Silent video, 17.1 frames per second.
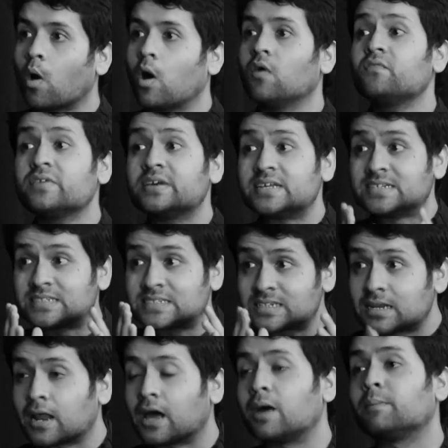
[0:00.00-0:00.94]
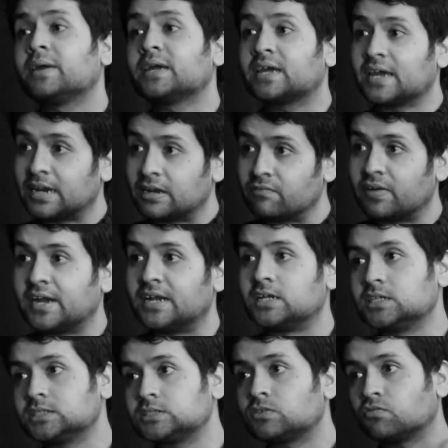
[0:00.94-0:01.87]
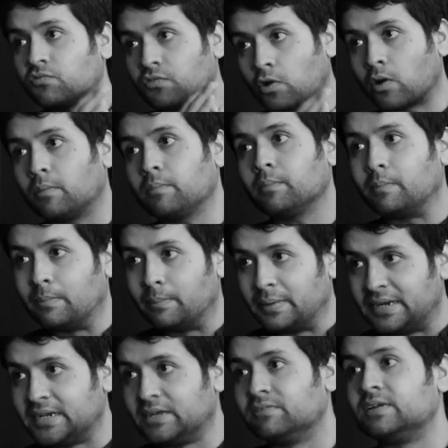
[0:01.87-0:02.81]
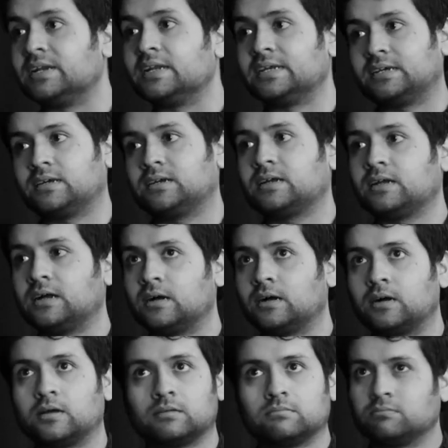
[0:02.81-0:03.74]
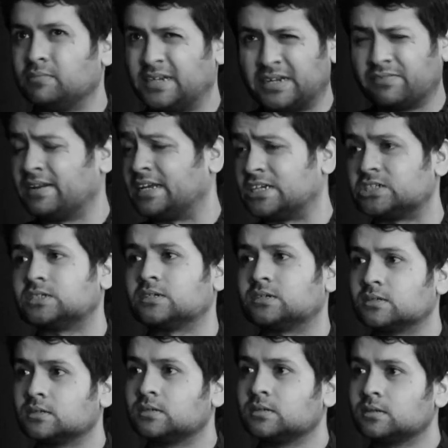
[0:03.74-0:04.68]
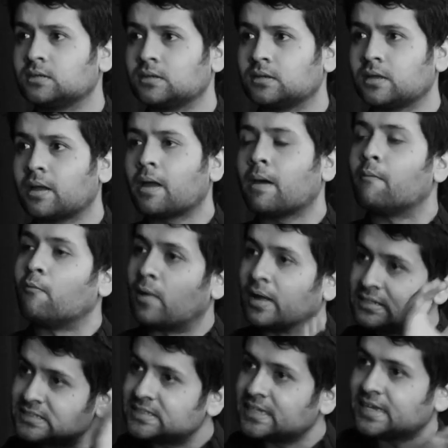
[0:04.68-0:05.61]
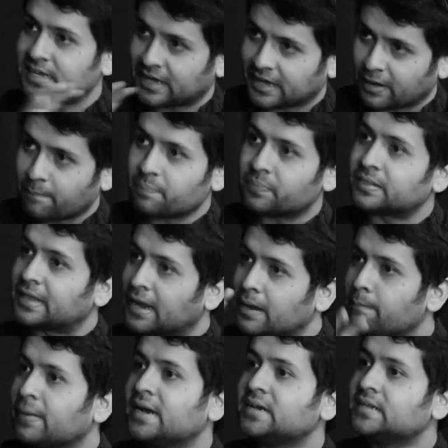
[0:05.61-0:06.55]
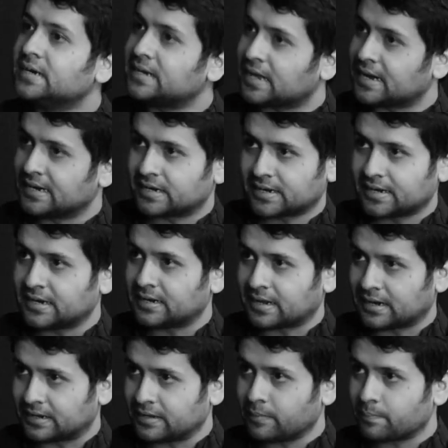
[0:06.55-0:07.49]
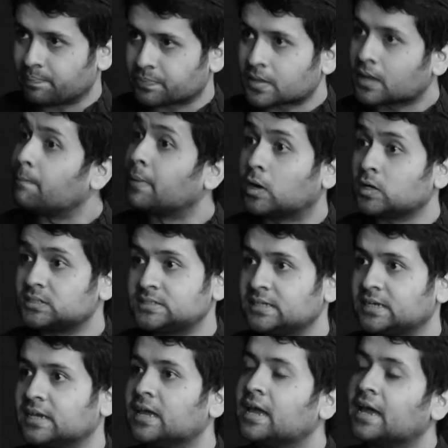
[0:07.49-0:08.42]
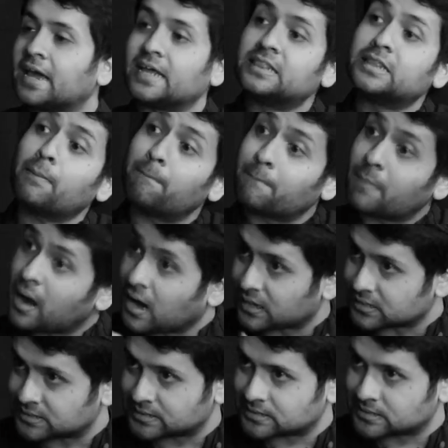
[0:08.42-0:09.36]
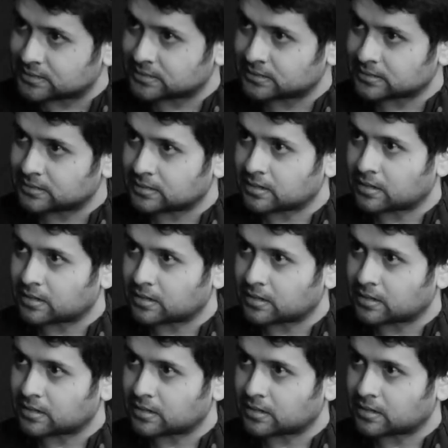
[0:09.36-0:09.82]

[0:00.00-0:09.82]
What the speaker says: of Islamic invaders from medieval Asia. Once they came, they made their territory in Delhi. Because see, in the past,